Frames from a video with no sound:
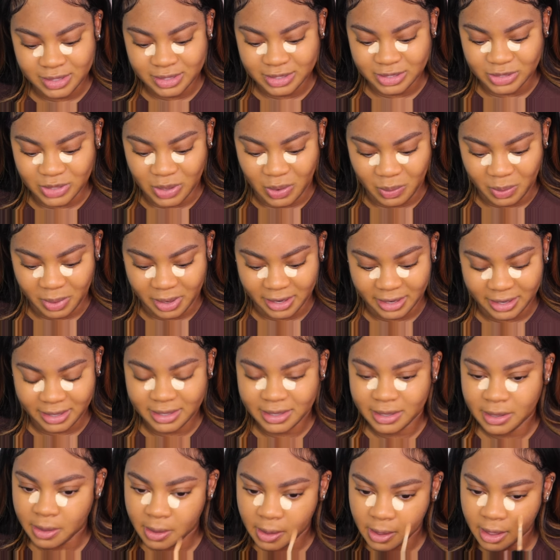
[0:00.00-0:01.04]
Don't worry.
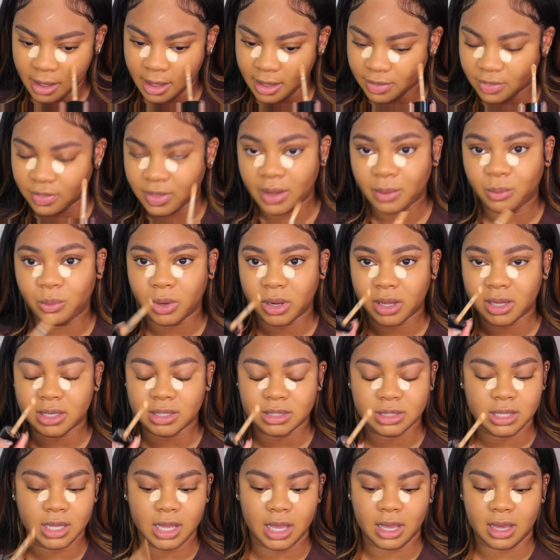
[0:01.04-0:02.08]
And then we're gonna
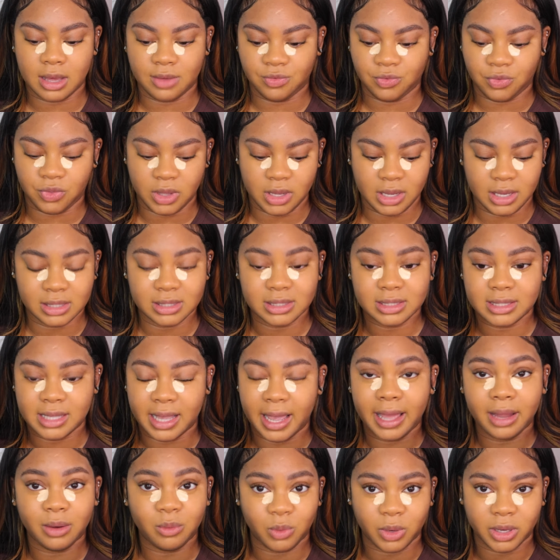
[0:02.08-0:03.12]
take the
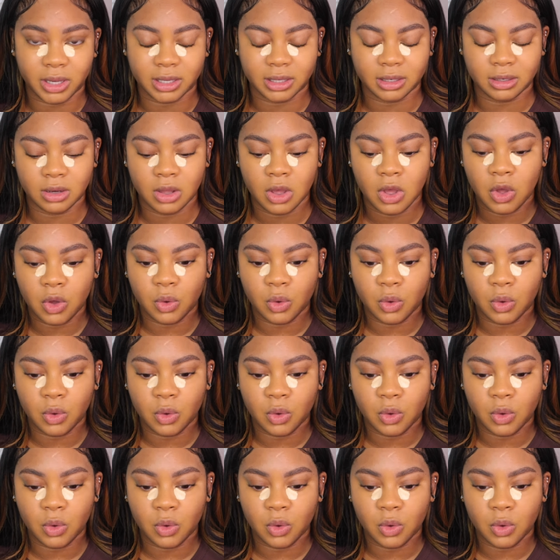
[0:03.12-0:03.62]
Sand one,